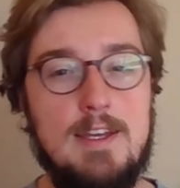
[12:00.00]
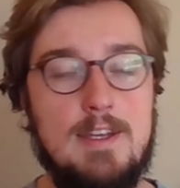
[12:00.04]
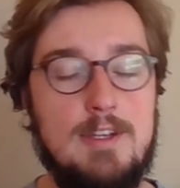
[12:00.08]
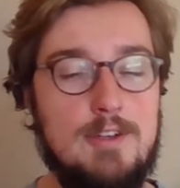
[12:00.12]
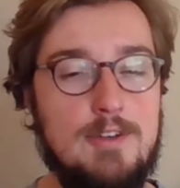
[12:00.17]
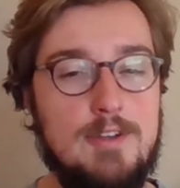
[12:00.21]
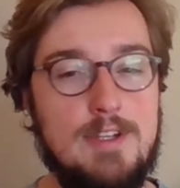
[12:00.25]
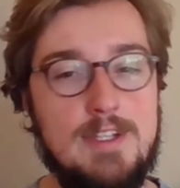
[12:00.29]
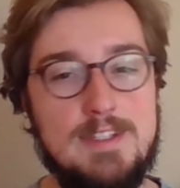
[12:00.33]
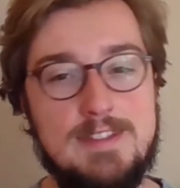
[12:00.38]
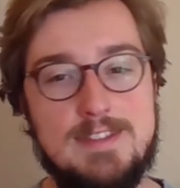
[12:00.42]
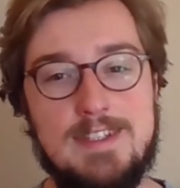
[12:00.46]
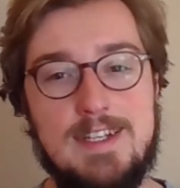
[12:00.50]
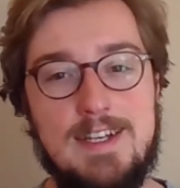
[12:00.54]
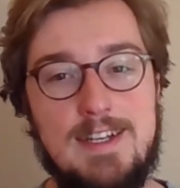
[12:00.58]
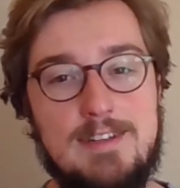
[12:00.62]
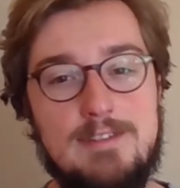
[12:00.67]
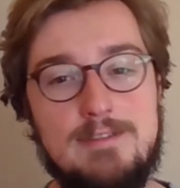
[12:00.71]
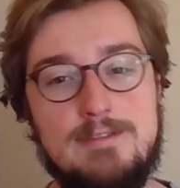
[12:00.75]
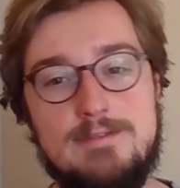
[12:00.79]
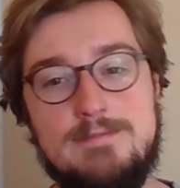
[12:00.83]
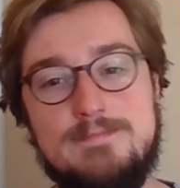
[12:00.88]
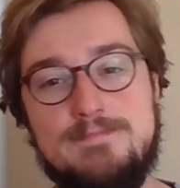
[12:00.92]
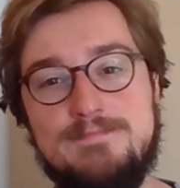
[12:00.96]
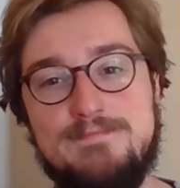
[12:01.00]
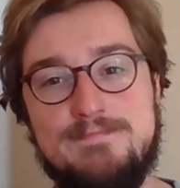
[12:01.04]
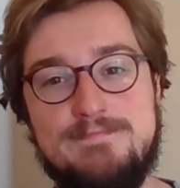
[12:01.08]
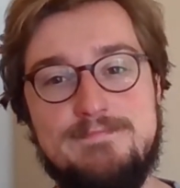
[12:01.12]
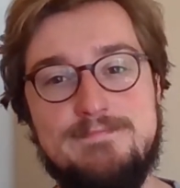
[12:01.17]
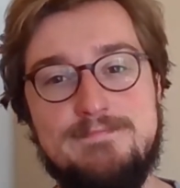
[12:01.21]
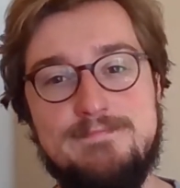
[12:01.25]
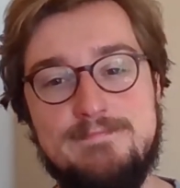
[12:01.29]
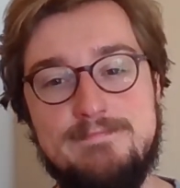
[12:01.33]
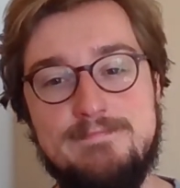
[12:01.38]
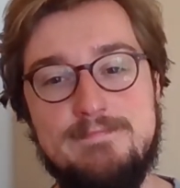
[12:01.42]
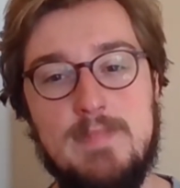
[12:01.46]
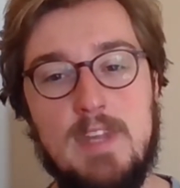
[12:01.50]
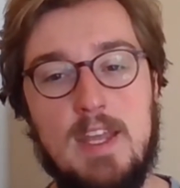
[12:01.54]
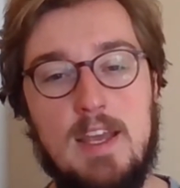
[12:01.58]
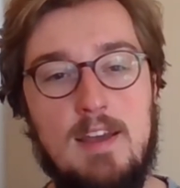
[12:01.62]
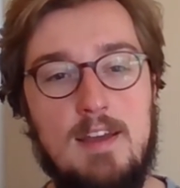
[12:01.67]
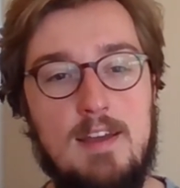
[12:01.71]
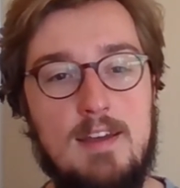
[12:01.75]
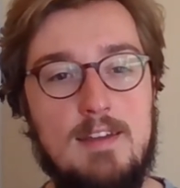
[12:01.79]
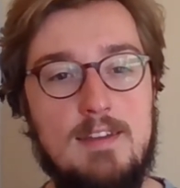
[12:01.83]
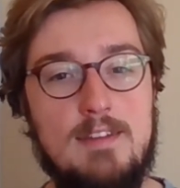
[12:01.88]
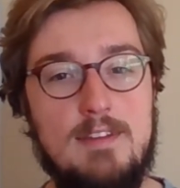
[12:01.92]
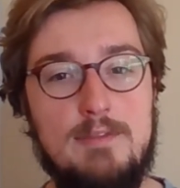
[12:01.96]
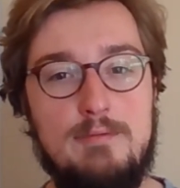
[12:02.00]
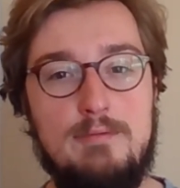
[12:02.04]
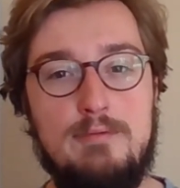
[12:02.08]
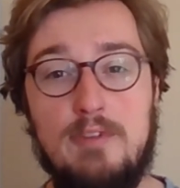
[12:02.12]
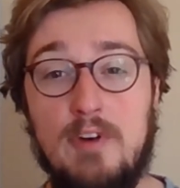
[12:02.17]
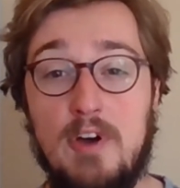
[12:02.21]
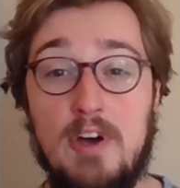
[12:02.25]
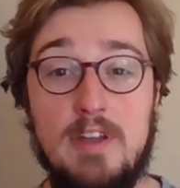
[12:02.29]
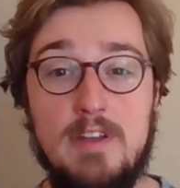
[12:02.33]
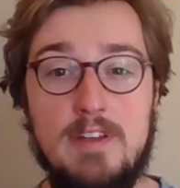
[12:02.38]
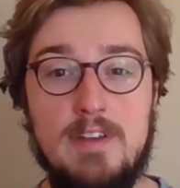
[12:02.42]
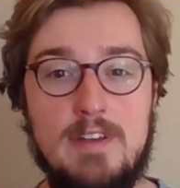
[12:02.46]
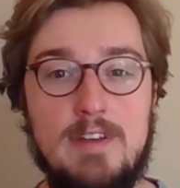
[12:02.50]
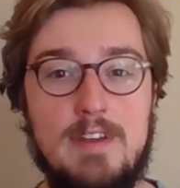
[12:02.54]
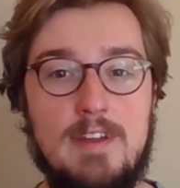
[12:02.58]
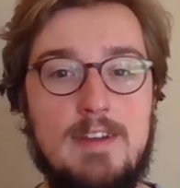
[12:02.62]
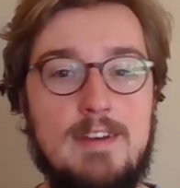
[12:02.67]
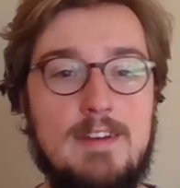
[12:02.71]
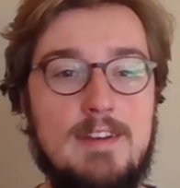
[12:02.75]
That's kind of fun.